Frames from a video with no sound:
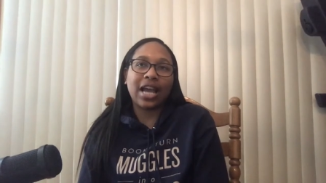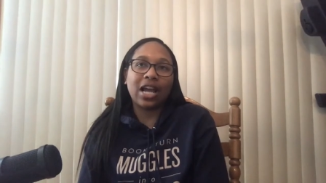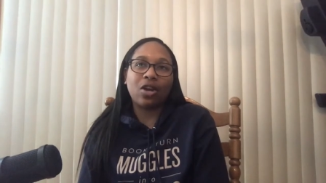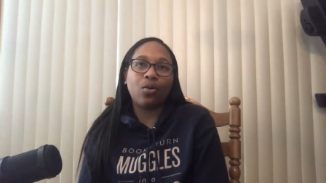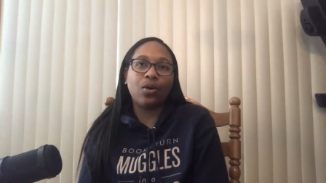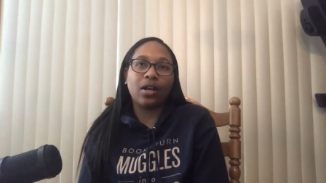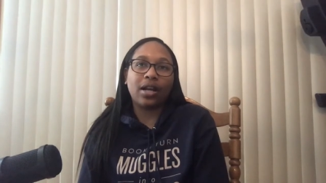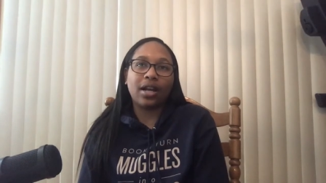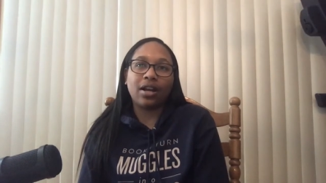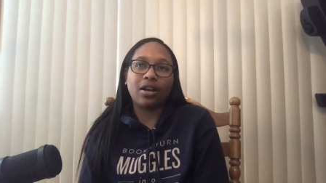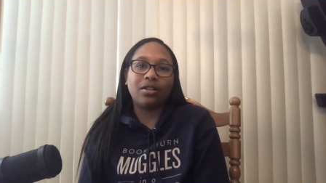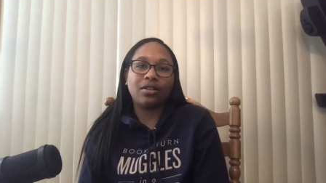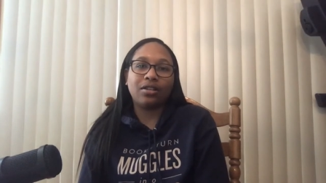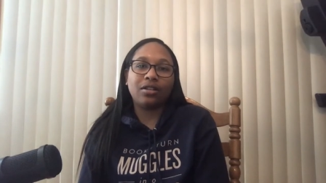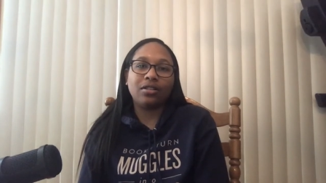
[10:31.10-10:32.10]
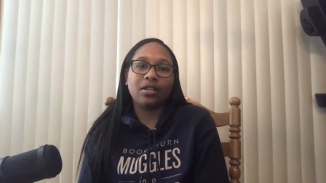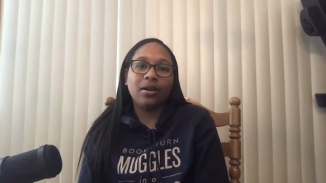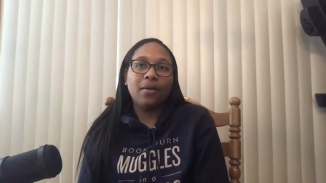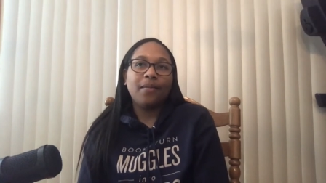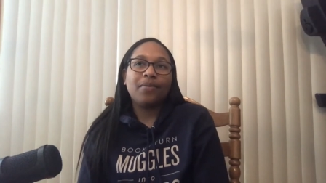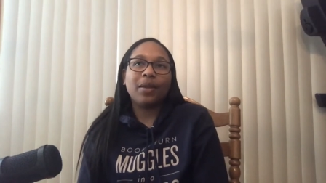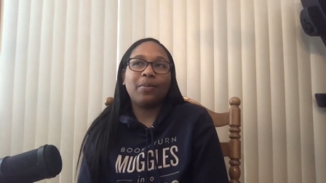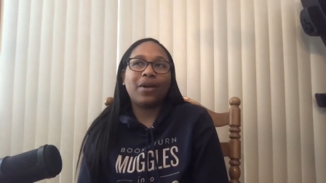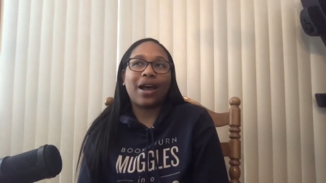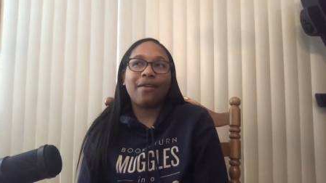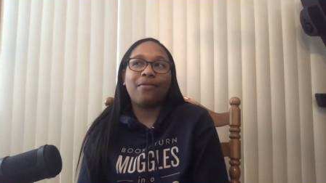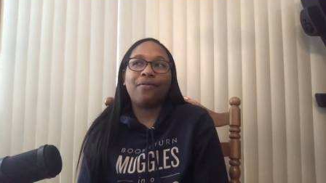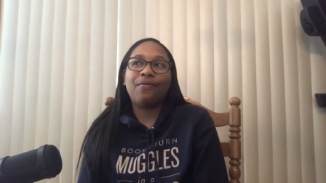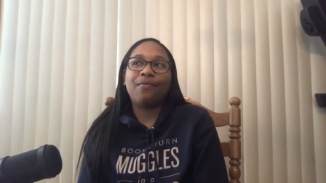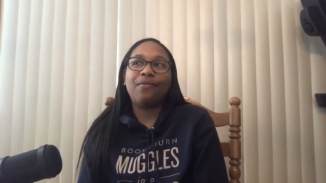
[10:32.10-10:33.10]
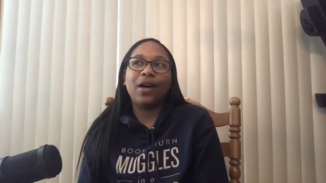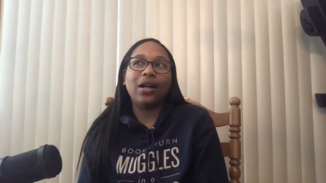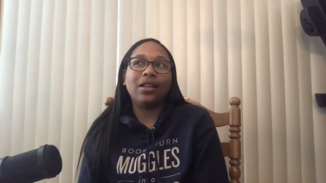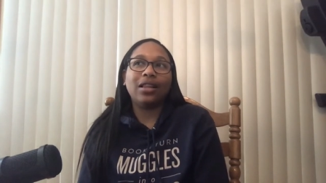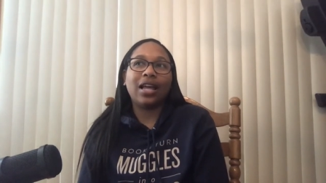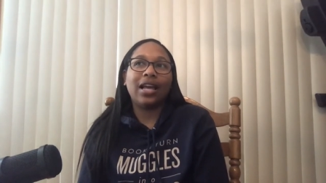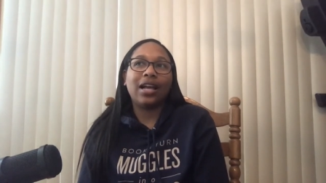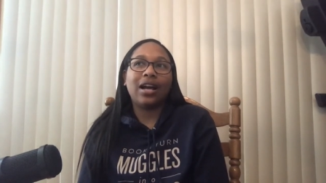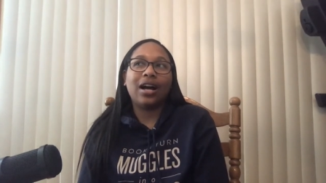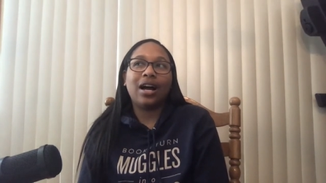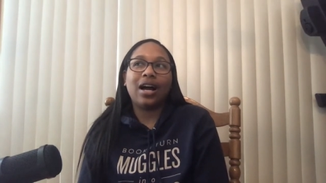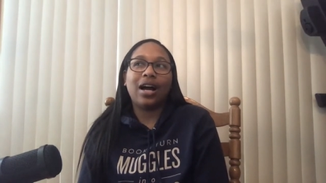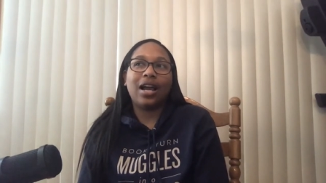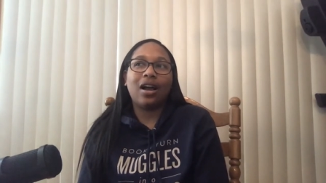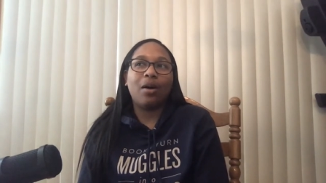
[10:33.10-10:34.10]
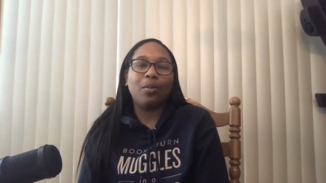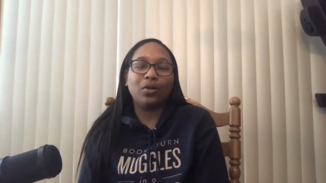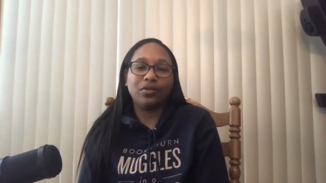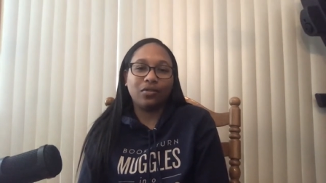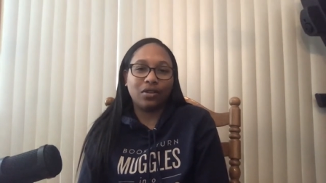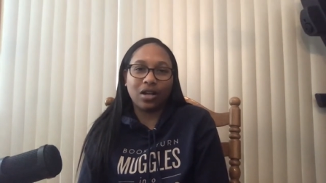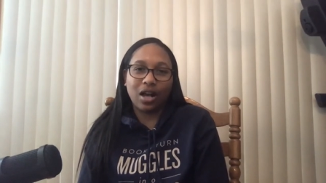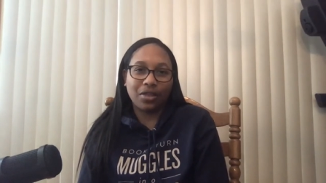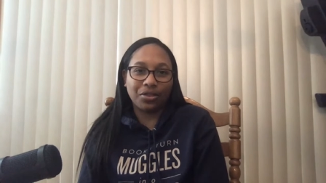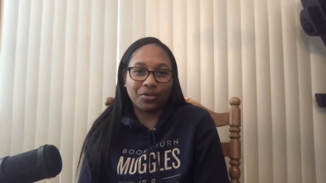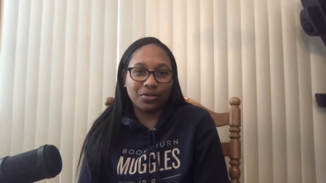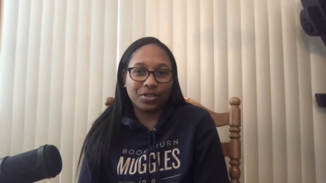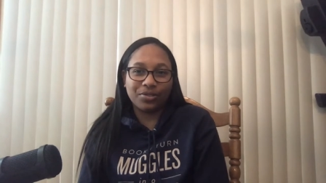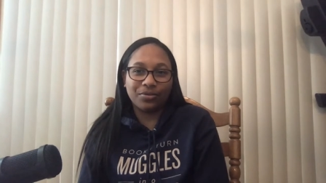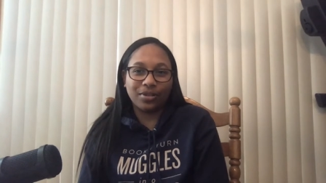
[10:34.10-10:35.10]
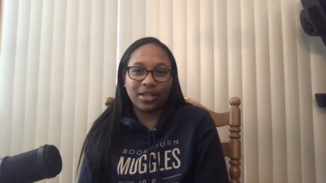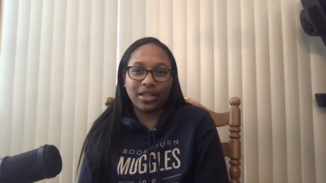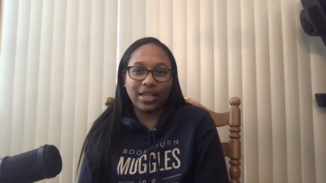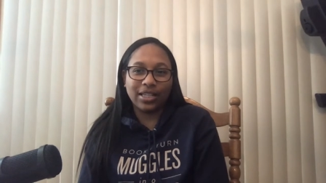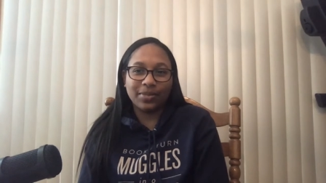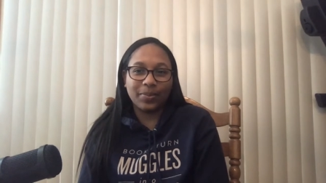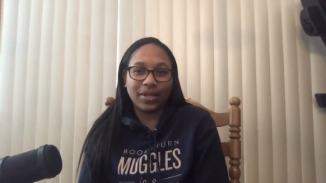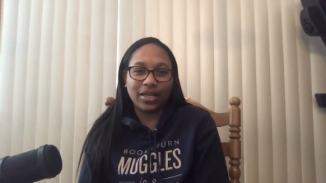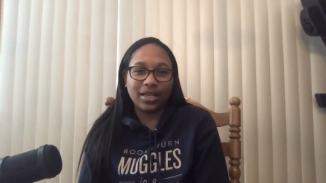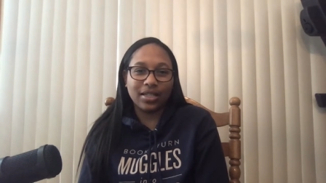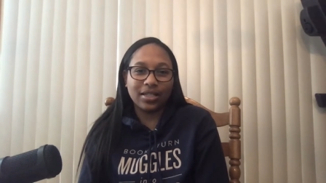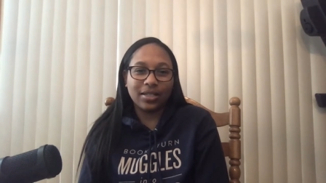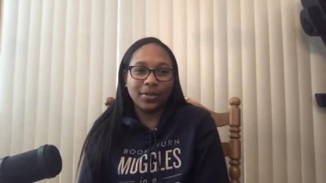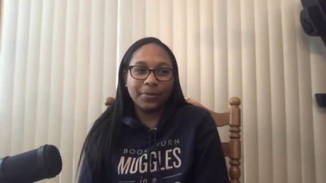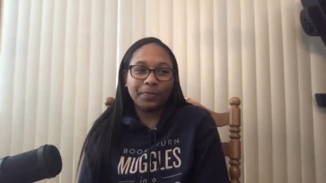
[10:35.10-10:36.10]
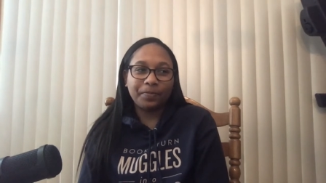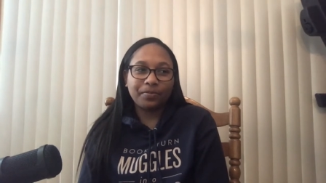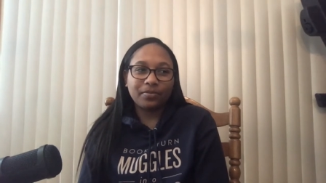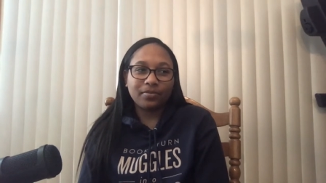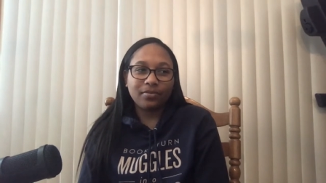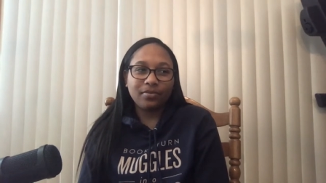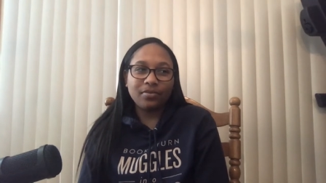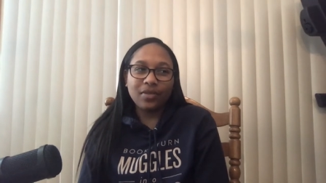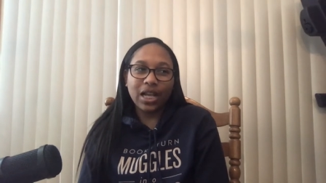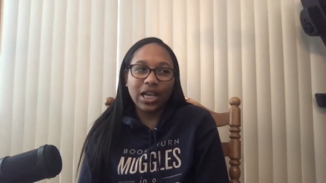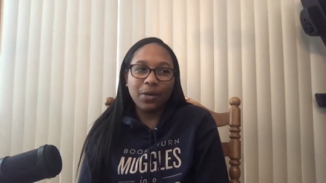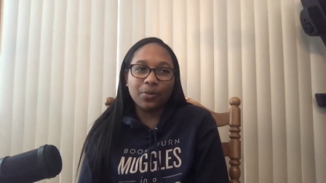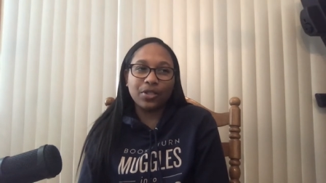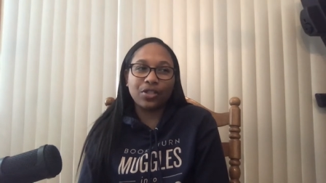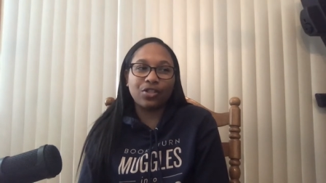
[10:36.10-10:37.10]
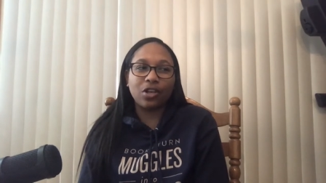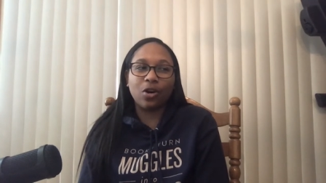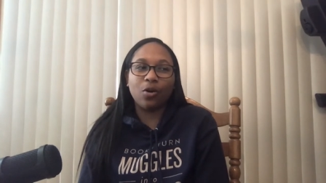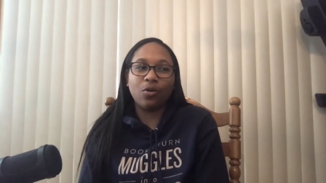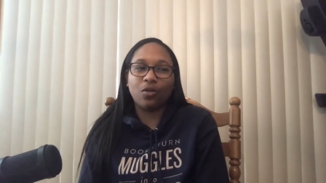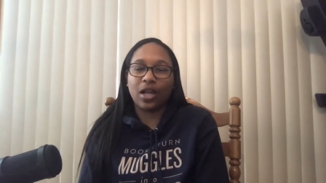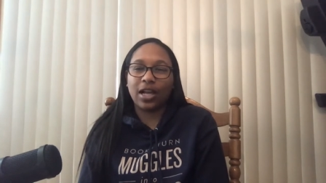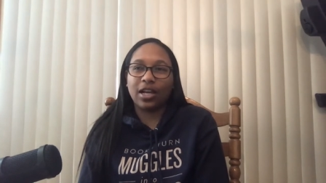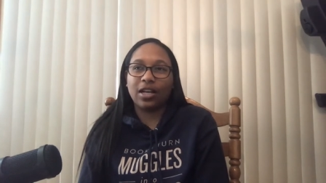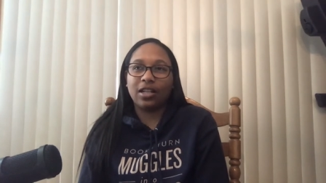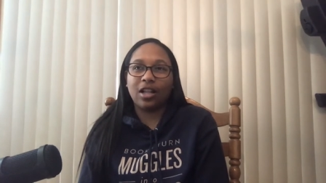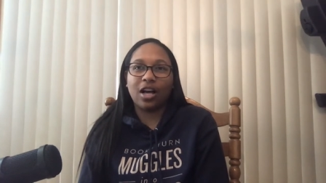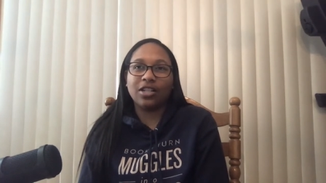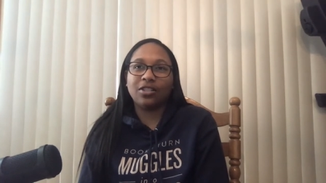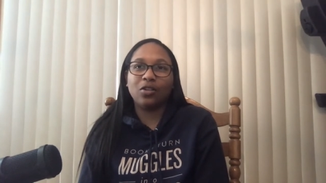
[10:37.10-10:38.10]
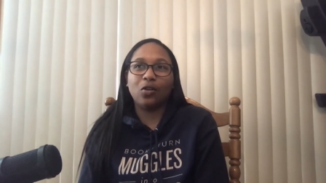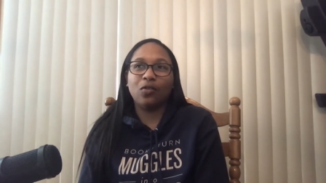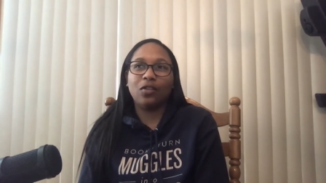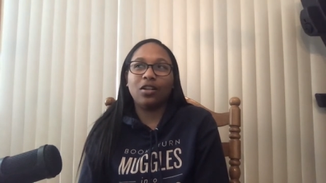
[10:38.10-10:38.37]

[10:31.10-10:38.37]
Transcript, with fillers: had queer characters, but I felt like I almost forgot those storylines because it was so like glossed over,